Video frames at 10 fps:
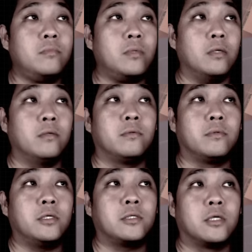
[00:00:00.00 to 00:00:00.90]

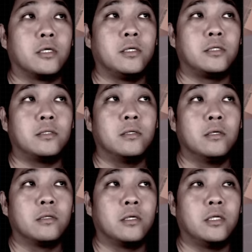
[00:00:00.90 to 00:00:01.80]
the
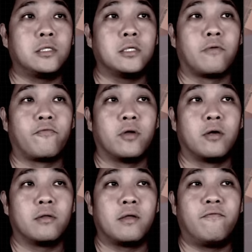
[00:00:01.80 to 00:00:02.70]
distance of
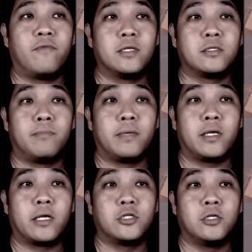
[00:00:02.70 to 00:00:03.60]
the advance may
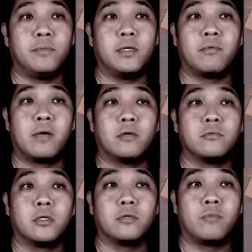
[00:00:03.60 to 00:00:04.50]
actually be around
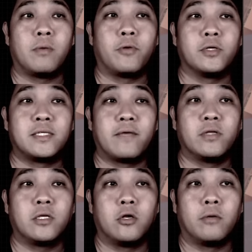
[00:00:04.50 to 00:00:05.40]

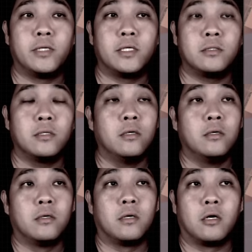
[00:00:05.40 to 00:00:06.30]
1.7 kilometers.
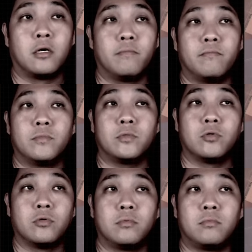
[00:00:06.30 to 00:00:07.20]

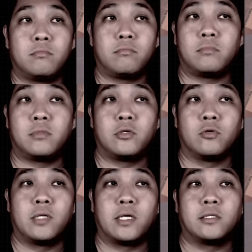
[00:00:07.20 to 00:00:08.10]
So
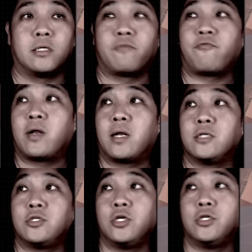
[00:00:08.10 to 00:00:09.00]
there's the
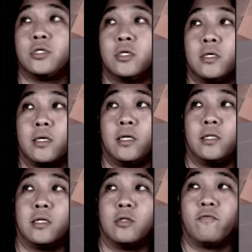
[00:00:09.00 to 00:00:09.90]
frontline change in
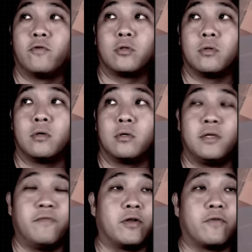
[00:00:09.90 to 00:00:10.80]
the Novo
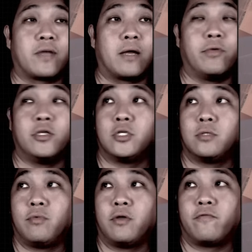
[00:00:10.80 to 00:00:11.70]
Ivanovka
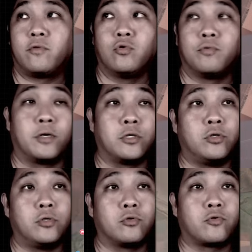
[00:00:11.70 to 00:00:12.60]
region with
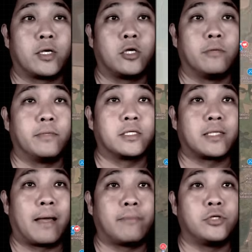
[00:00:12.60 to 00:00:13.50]
2.32 square kilometers
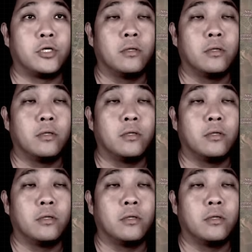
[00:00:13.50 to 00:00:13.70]
captured.